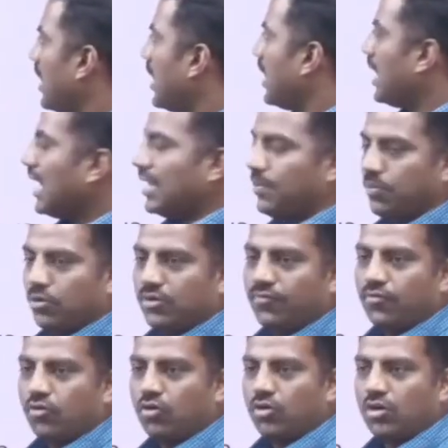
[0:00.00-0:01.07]
I'll put
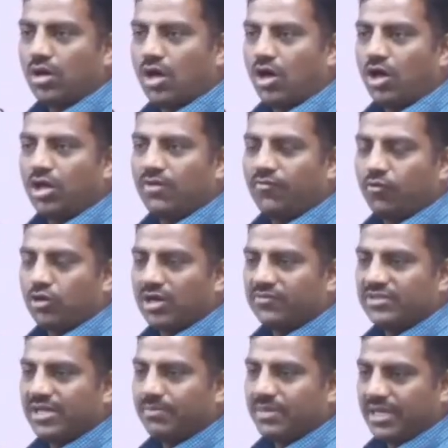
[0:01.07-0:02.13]
all 4 of
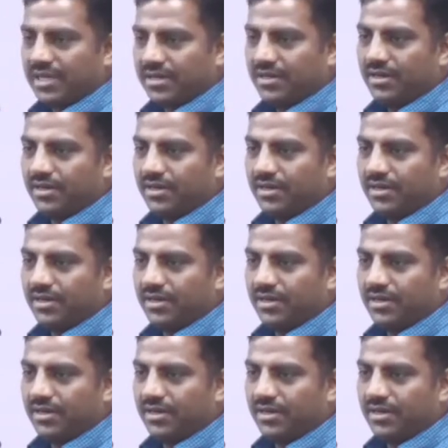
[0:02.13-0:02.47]
them here.